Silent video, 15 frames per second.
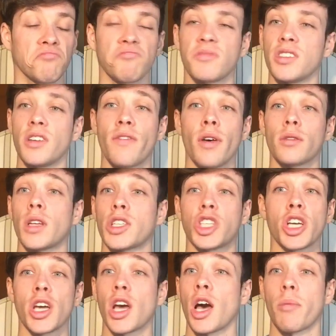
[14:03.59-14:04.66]
She feels like she
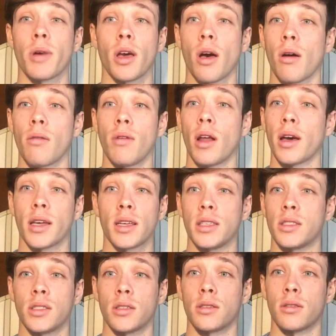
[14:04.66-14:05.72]
can come and go, like it's
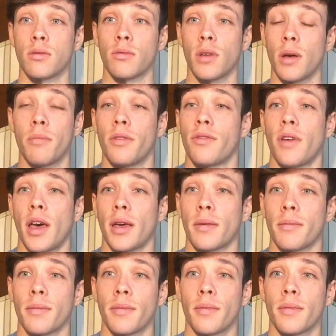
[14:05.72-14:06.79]
just a buffet,
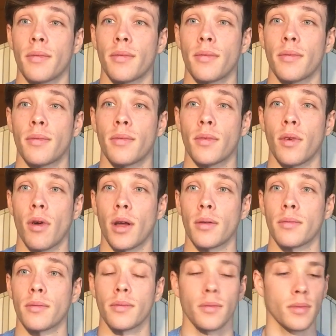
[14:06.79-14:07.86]
right?
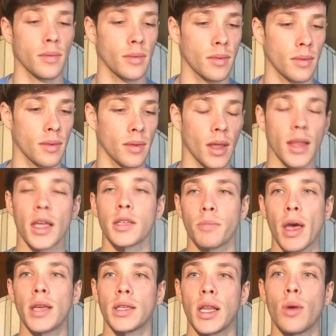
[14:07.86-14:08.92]
And that's
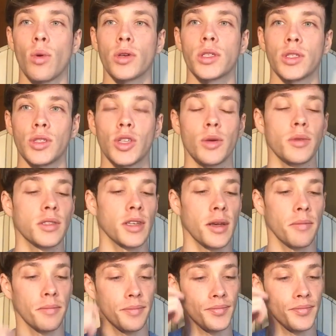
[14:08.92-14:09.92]
basically what she's doing to him.